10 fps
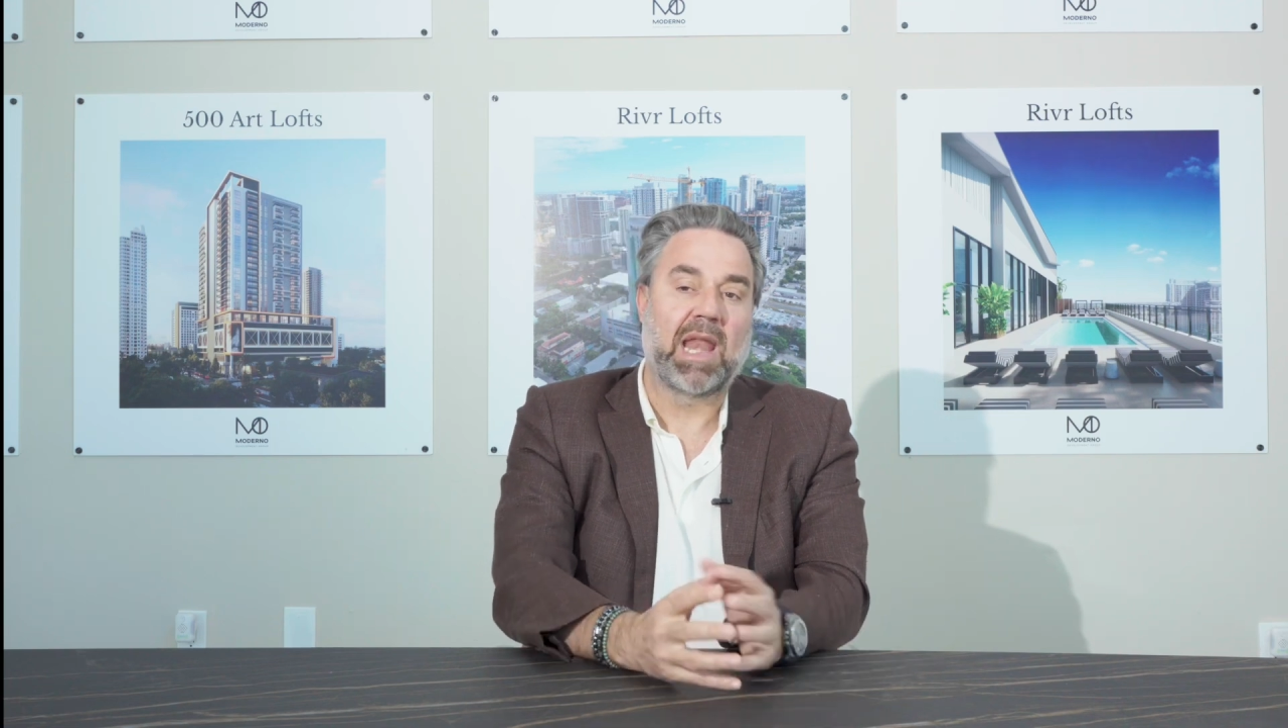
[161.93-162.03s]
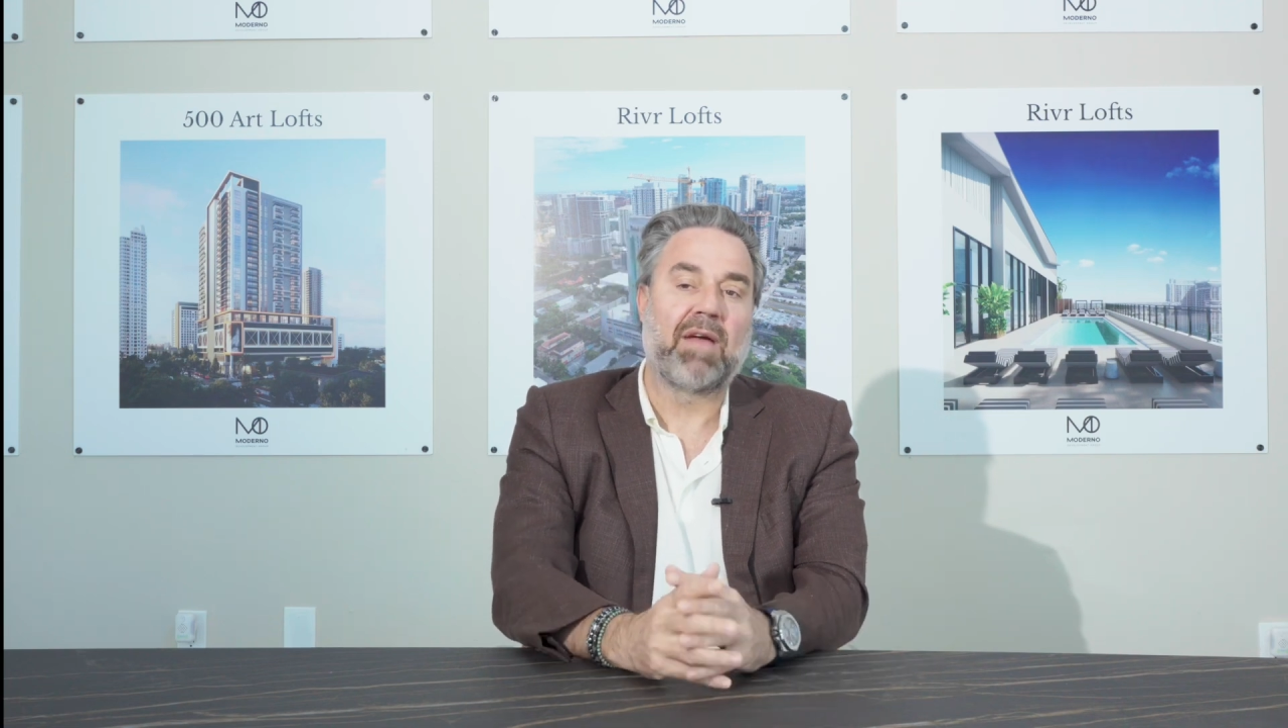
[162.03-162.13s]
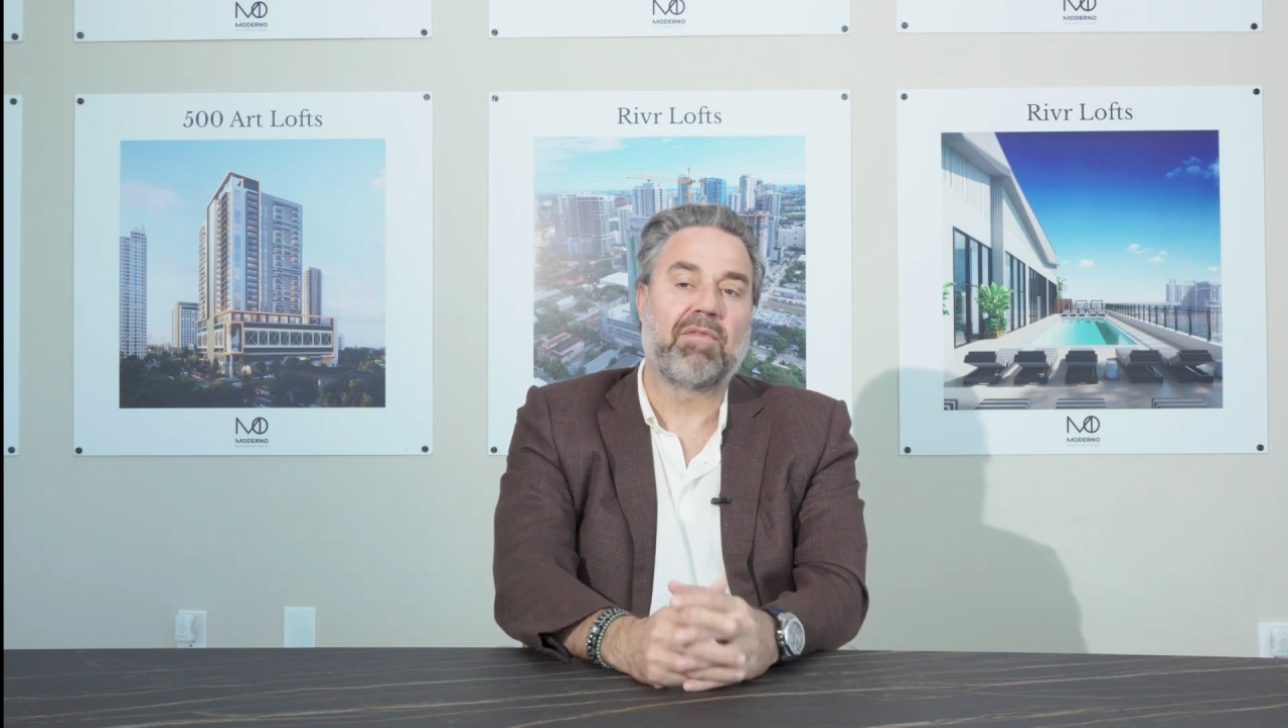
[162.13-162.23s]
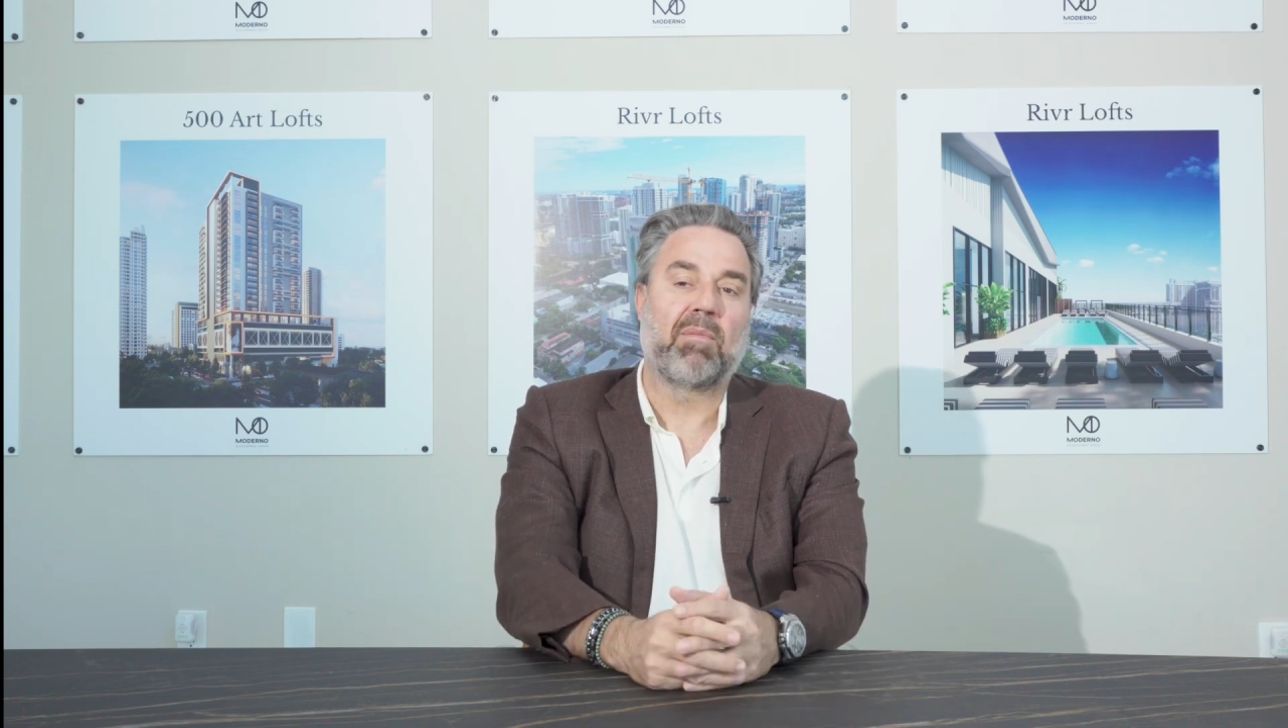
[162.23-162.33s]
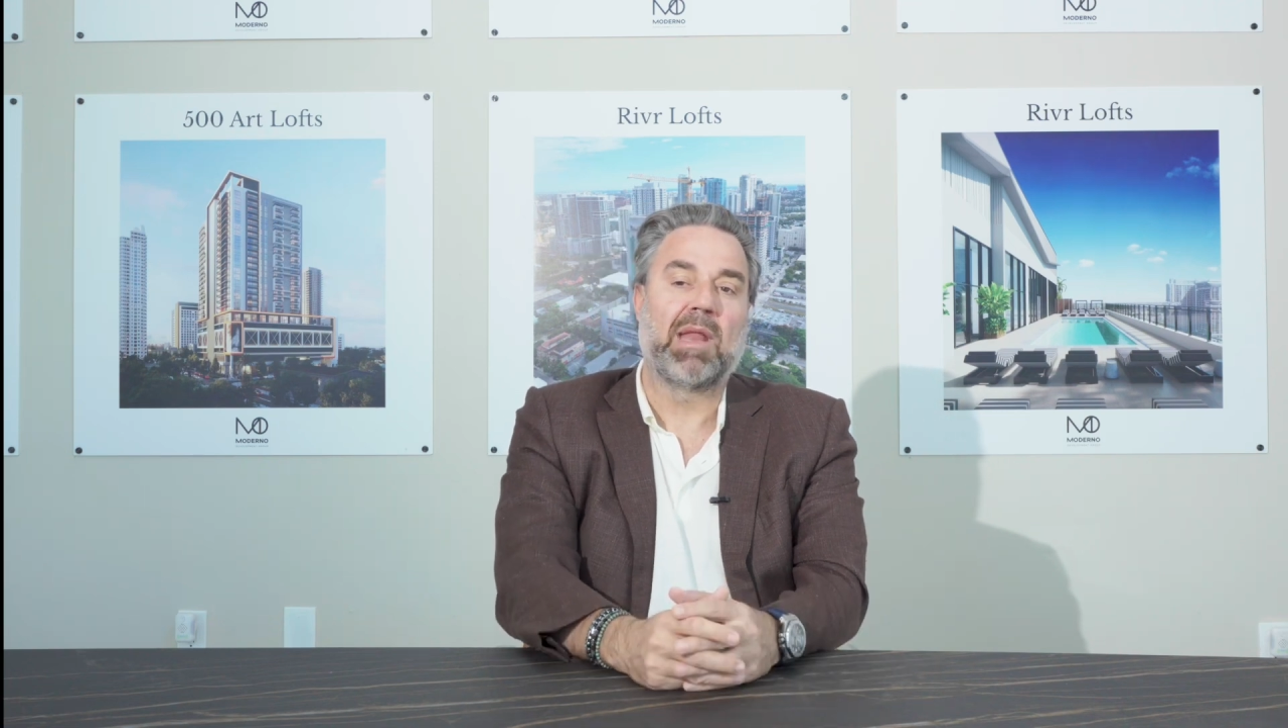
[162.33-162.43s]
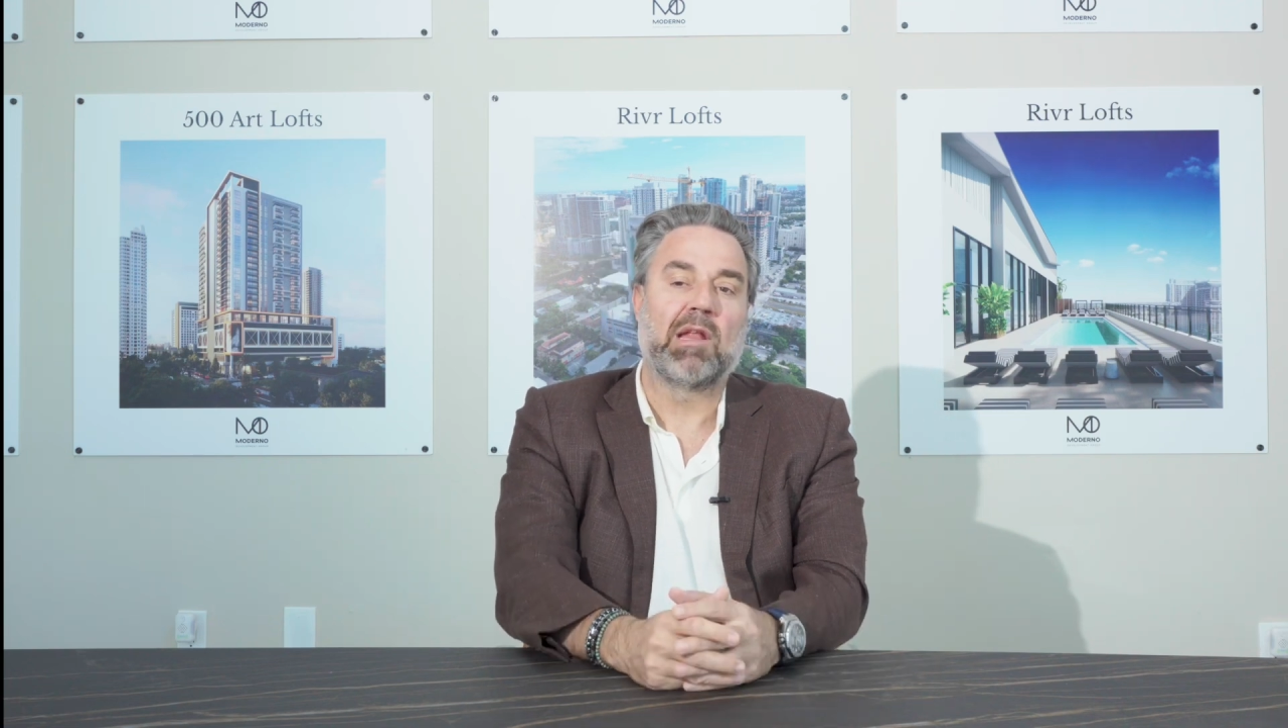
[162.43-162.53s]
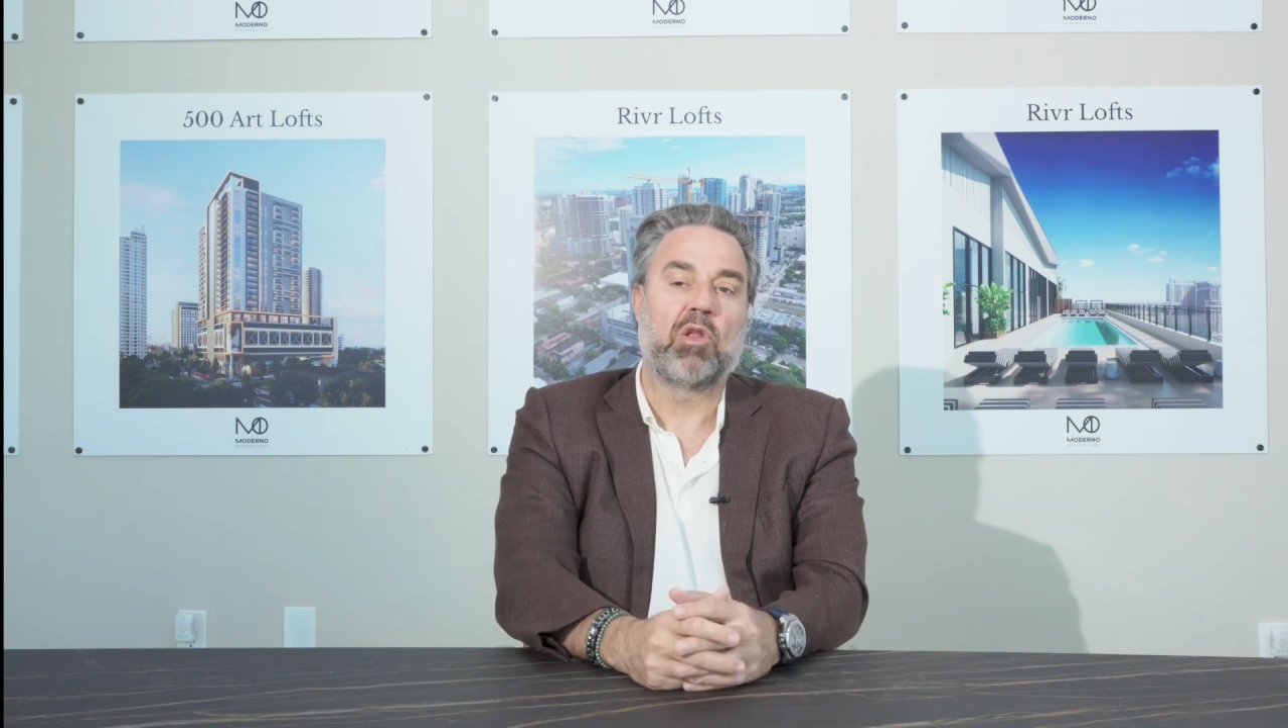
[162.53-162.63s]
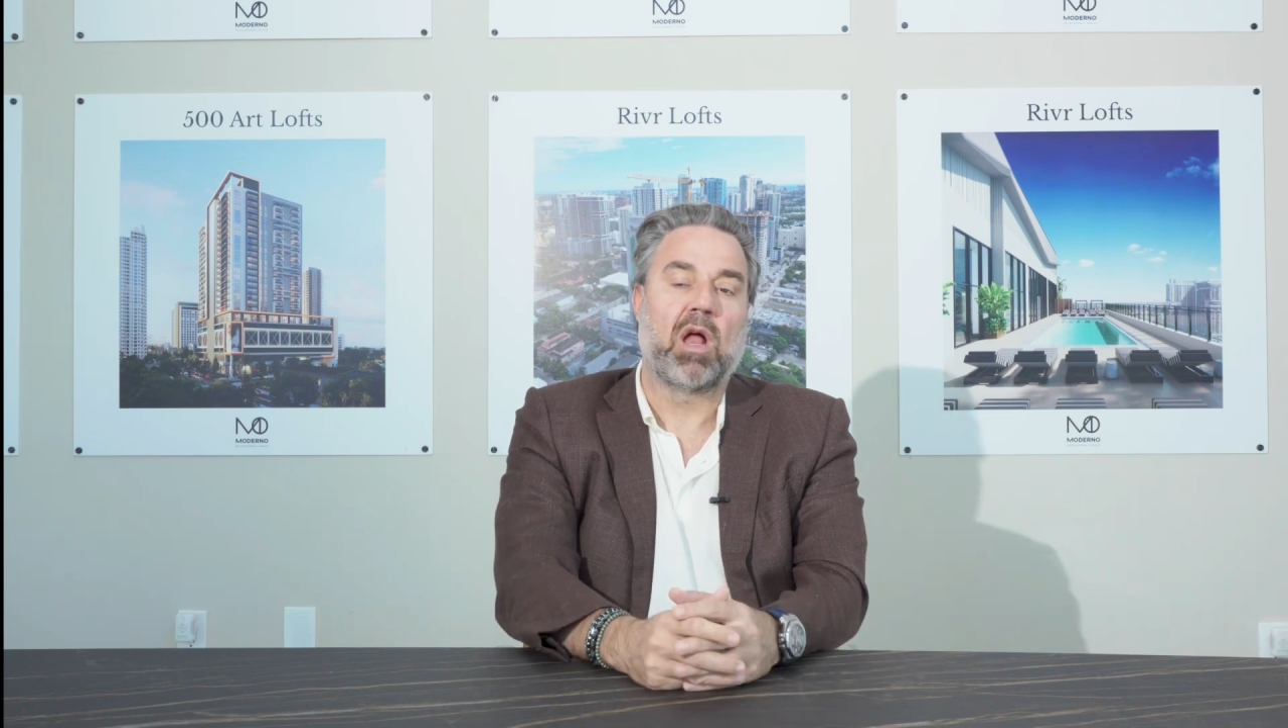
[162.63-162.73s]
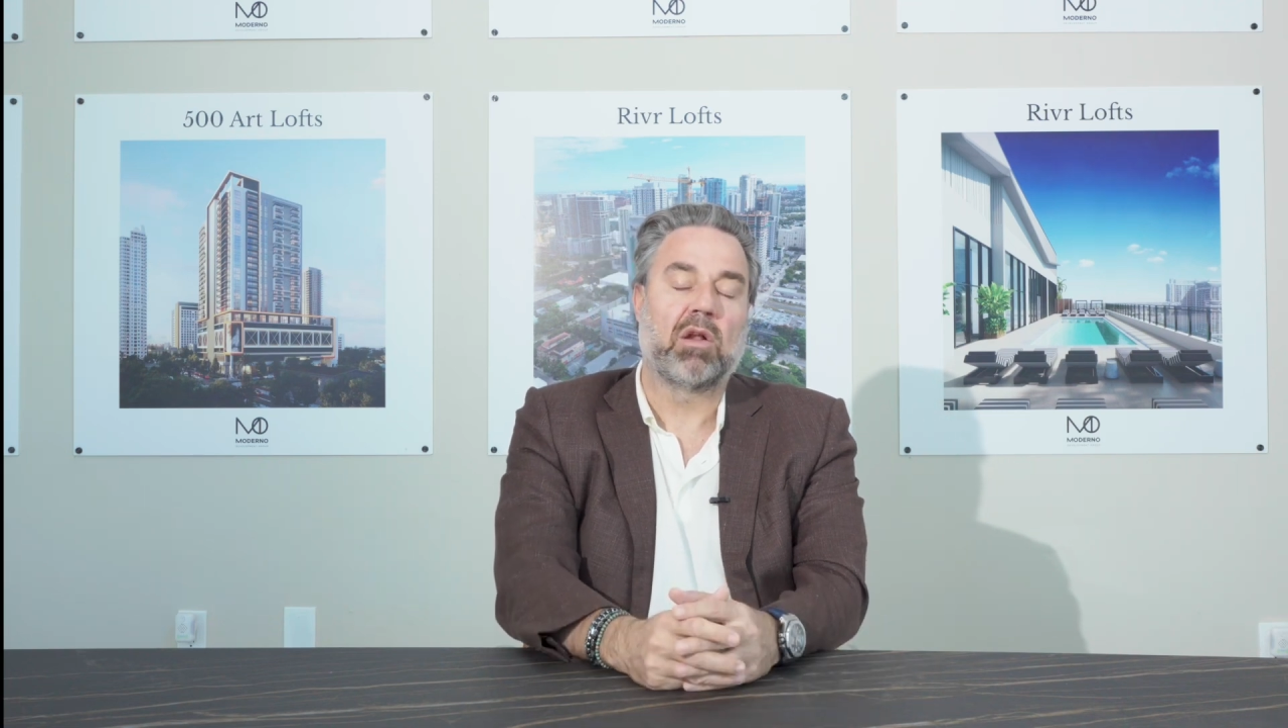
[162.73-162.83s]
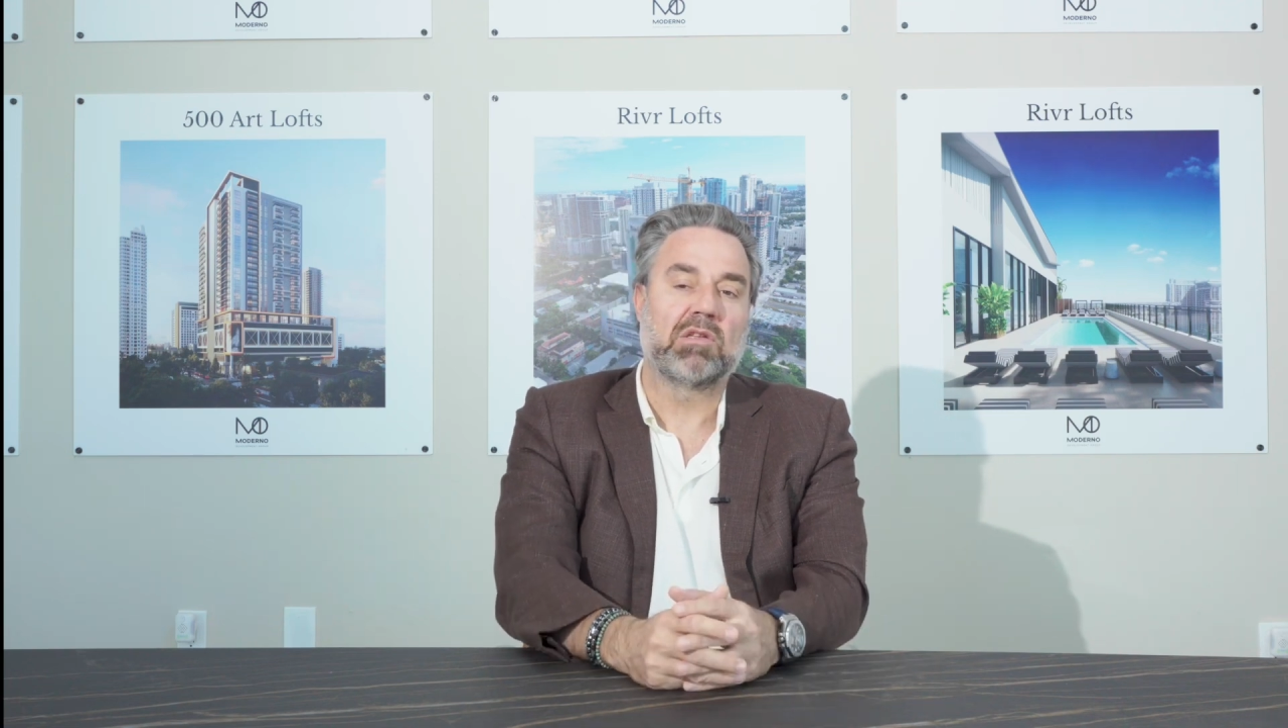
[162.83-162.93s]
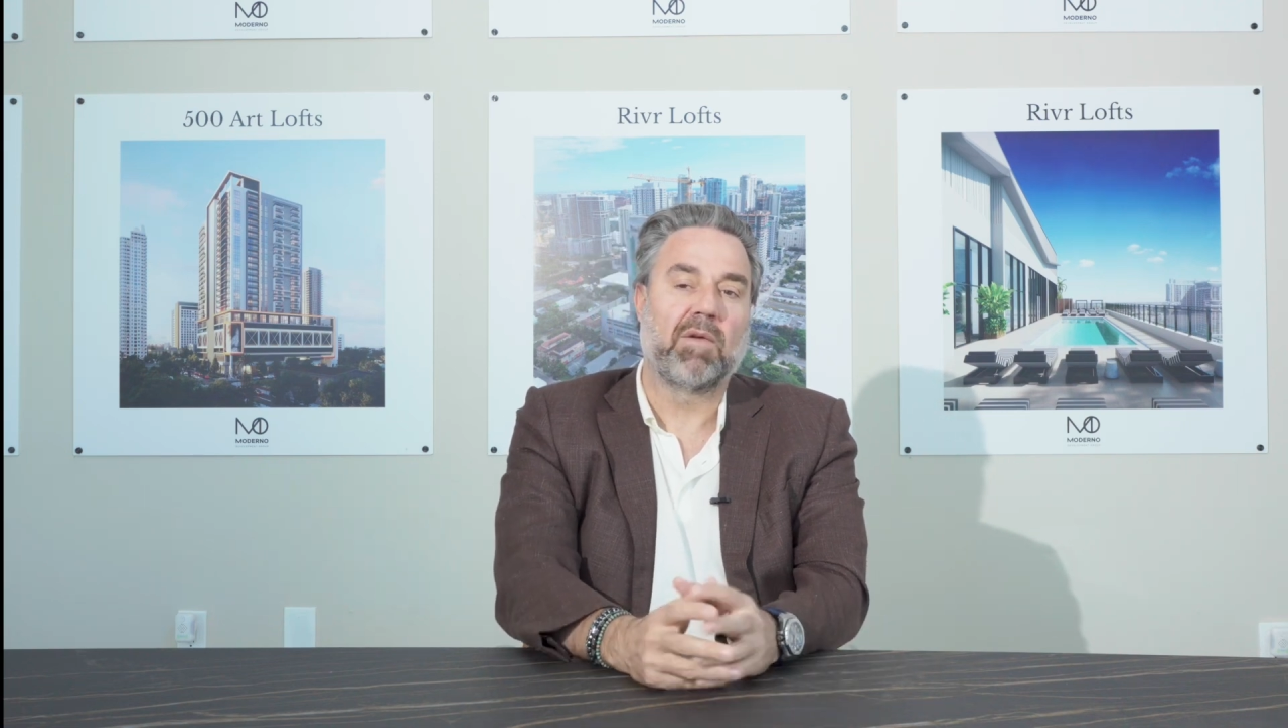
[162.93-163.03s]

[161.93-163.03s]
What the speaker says: $500,000